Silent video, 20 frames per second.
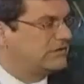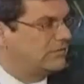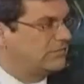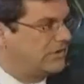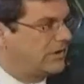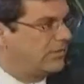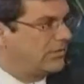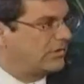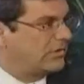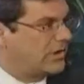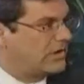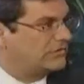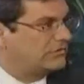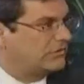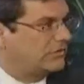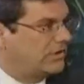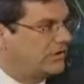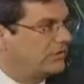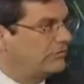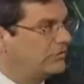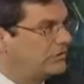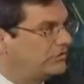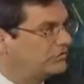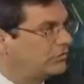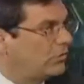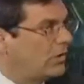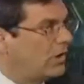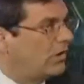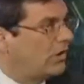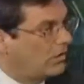some Democrats are angry
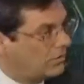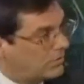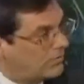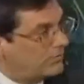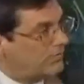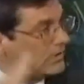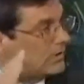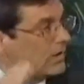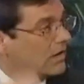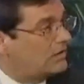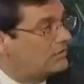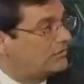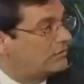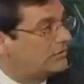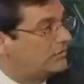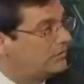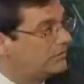as well, all over the country.